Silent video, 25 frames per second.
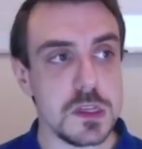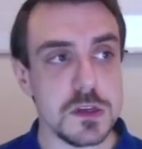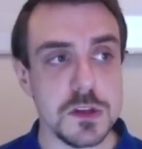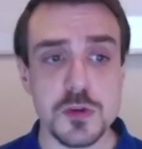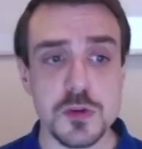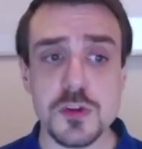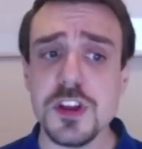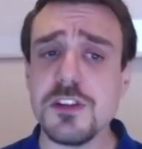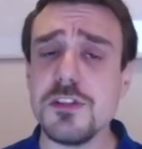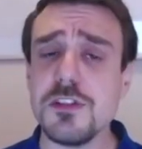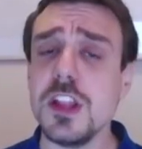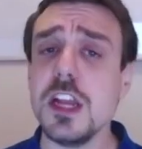
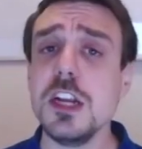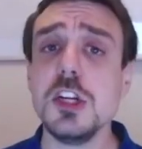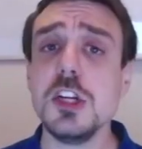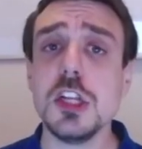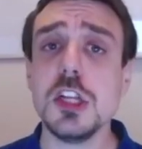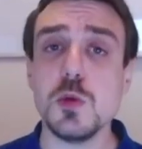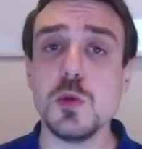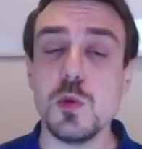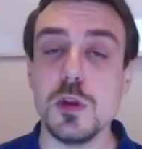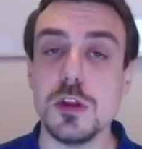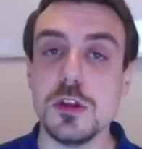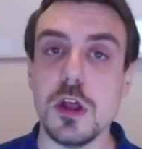So the
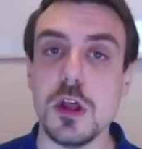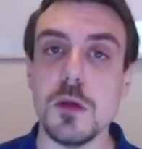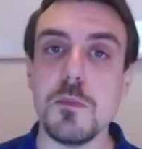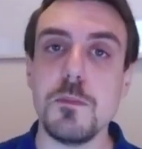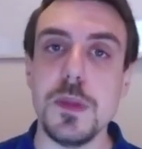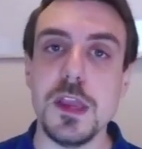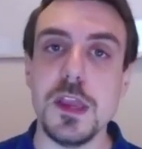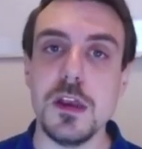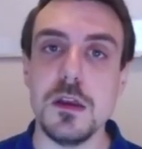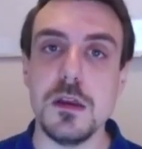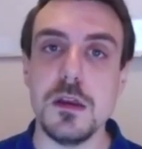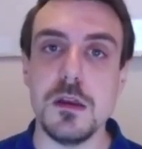credentials will
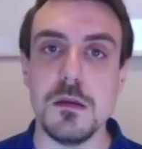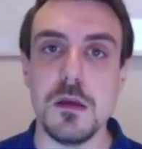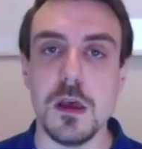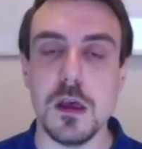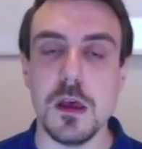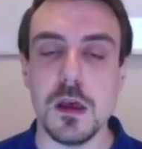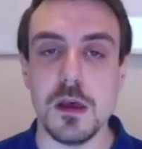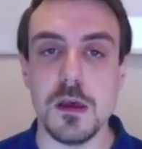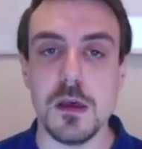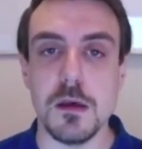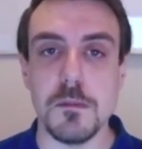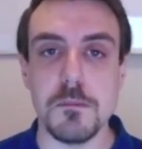not be
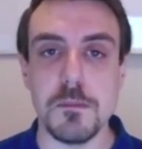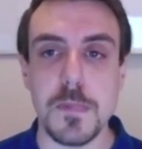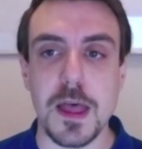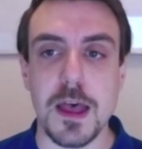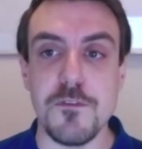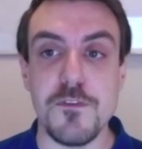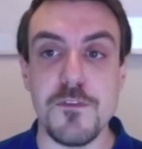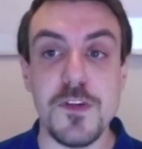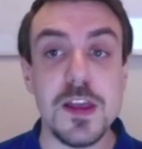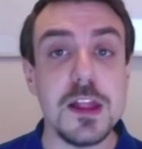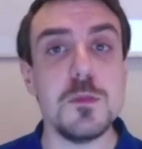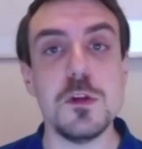
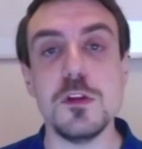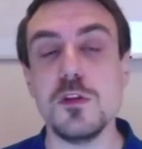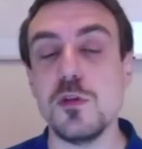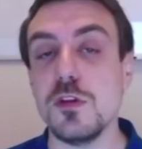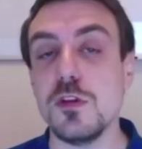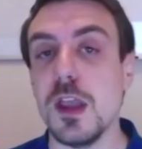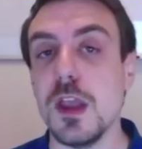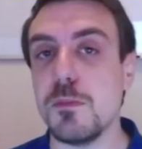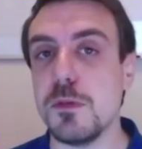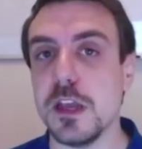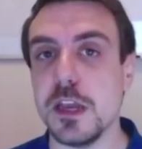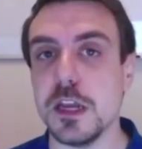available to
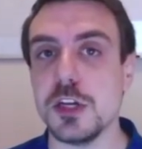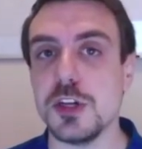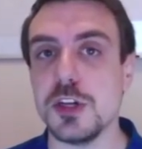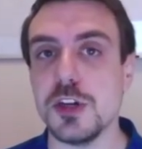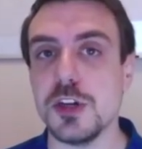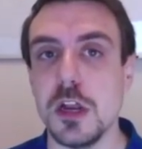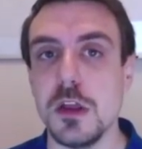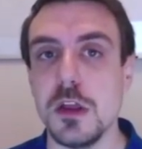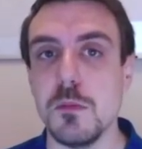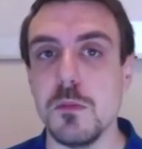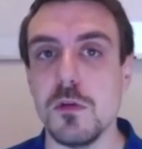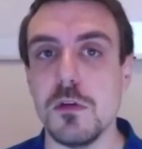the
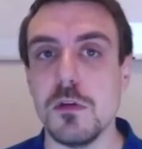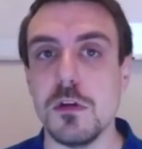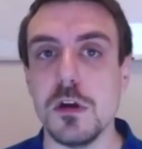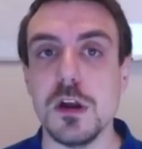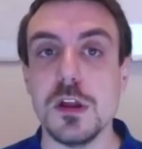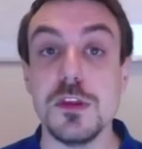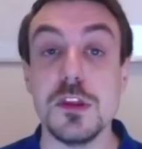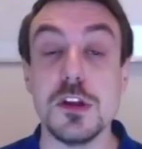application anymore.